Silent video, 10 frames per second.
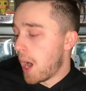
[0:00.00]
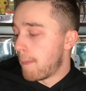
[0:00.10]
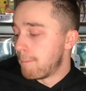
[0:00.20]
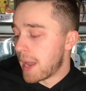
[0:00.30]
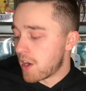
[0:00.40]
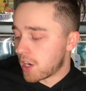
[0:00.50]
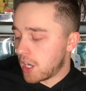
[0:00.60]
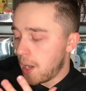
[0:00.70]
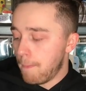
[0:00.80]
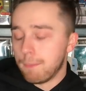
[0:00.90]

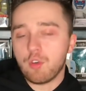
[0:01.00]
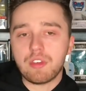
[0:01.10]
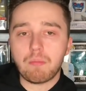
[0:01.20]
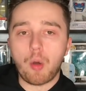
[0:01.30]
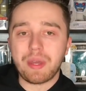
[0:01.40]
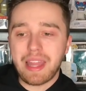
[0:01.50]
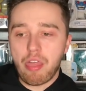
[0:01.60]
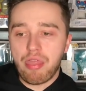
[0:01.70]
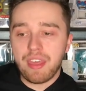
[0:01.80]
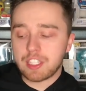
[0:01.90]
America movie moment.
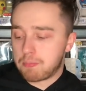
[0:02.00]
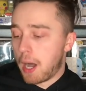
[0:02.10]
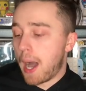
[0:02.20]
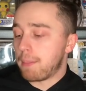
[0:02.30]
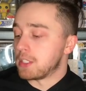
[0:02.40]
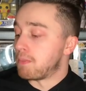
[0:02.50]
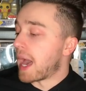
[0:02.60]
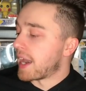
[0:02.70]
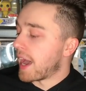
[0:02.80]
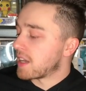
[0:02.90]
This pop is
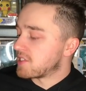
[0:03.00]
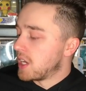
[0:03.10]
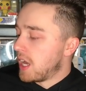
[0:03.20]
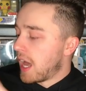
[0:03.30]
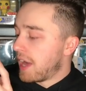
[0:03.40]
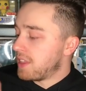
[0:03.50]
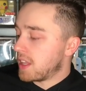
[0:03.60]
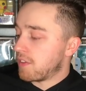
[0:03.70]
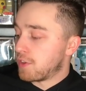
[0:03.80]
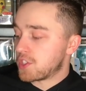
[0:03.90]
badass. I
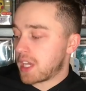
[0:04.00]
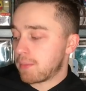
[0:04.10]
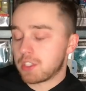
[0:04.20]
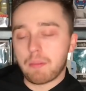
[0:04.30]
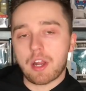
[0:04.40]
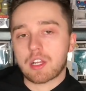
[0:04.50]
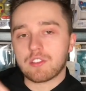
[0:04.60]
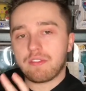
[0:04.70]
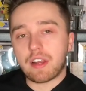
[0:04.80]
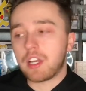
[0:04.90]
think the first Captain America
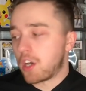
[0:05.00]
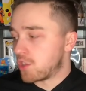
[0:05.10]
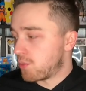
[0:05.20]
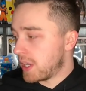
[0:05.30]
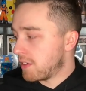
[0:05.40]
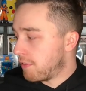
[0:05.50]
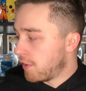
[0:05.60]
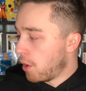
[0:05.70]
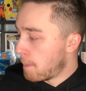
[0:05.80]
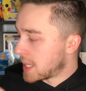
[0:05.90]
is a very underrated
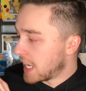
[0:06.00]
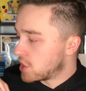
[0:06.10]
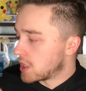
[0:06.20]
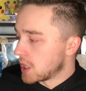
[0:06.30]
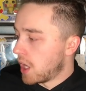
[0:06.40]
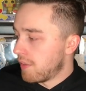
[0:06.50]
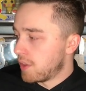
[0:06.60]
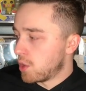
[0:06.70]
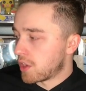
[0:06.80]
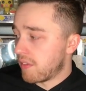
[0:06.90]
film, but I just love
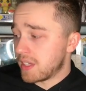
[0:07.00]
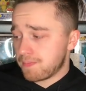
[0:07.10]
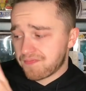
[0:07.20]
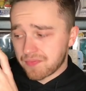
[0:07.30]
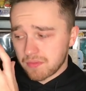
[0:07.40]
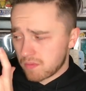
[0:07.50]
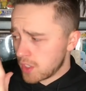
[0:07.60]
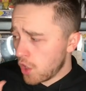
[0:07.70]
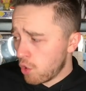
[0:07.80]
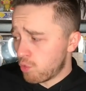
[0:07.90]
the look of it.
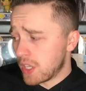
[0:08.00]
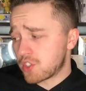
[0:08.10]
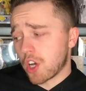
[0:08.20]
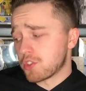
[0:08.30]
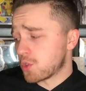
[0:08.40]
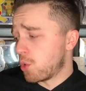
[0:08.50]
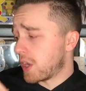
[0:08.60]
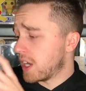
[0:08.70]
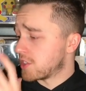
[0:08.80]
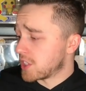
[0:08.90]
Red Skull's a cool
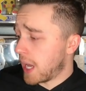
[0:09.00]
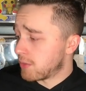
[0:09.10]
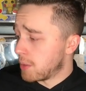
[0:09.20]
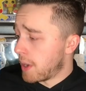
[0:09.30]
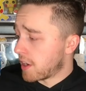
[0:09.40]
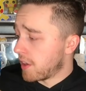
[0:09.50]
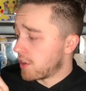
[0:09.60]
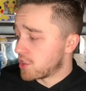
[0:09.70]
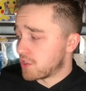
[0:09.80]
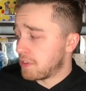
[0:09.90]
character, Captain America, and
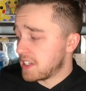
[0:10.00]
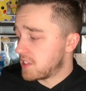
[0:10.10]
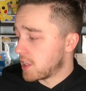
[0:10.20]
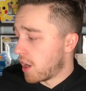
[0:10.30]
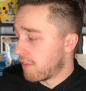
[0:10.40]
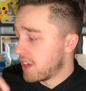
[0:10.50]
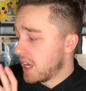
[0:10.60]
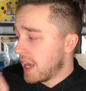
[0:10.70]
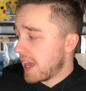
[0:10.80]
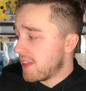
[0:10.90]
they're just facing off
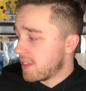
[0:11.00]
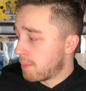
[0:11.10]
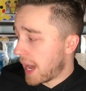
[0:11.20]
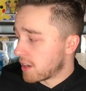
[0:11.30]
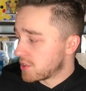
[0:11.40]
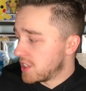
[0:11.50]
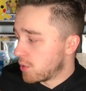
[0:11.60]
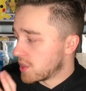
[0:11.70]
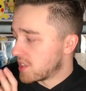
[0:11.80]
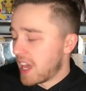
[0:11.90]
in the battle
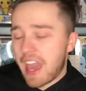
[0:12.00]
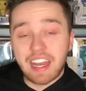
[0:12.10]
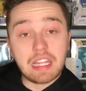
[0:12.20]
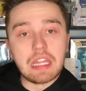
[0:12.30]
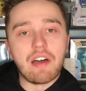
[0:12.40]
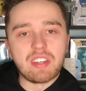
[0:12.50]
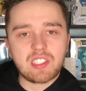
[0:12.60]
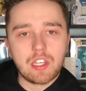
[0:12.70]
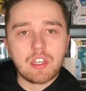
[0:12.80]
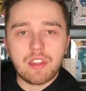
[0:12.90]
sequence, and I love
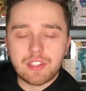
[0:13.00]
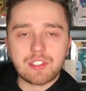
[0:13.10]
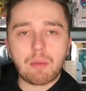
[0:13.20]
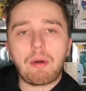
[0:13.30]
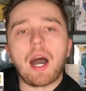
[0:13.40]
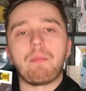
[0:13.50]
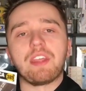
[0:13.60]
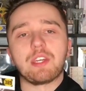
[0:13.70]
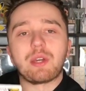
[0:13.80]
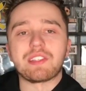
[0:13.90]
it. This is the pop
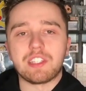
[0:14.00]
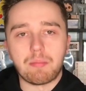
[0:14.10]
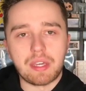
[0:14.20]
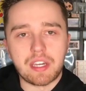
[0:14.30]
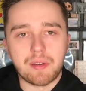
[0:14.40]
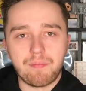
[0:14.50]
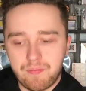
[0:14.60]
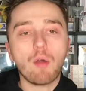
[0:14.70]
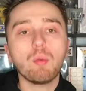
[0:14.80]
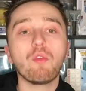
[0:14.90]
that you guys need to pick up.
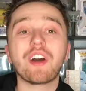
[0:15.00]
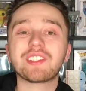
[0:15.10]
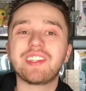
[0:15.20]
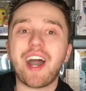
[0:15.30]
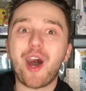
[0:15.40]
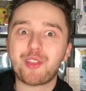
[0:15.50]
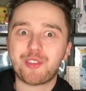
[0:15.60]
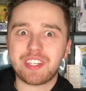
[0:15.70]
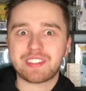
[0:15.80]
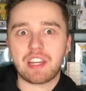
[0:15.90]
Now we move on to the other
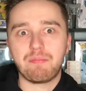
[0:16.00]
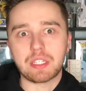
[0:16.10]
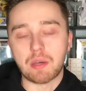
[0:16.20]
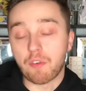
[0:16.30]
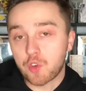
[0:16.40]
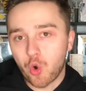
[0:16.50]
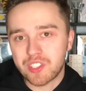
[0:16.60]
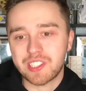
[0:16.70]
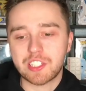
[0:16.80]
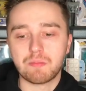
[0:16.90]
things that I picked up. Of
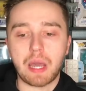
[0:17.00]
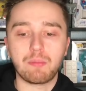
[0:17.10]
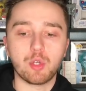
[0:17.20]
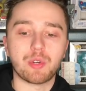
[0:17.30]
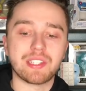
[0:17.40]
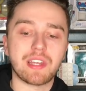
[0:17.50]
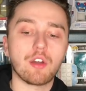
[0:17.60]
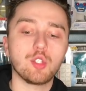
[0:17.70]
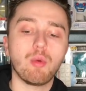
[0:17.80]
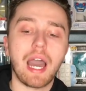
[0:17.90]
course, this is my Blu-rays. Now
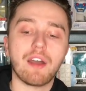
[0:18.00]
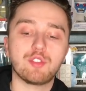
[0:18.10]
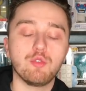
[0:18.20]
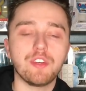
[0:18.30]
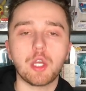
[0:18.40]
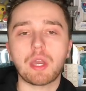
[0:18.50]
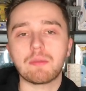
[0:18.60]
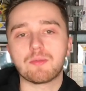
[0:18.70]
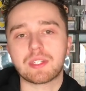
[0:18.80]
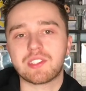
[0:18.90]
I do have 2 video
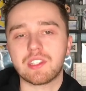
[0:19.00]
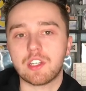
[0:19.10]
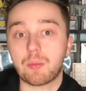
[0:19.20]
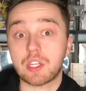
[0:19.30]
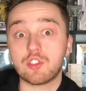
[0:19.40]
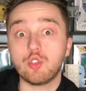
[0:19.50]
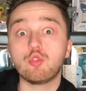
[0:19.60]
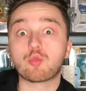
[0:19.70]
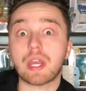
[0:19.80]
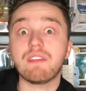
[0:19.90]
games mixed in here because 2
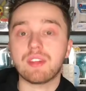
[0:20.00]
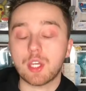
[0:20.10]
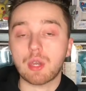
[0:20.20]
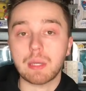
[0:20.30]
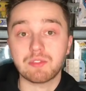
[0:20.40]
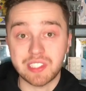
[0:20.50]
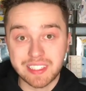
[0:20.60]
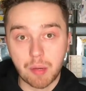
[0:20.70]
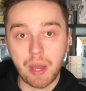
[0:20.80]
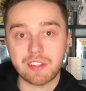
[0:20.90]
great video games
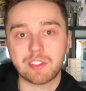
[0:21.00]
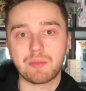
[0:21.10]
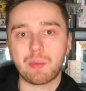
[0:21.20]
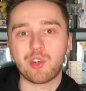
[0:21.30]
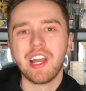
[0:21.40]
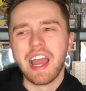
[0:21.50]
did come out in September,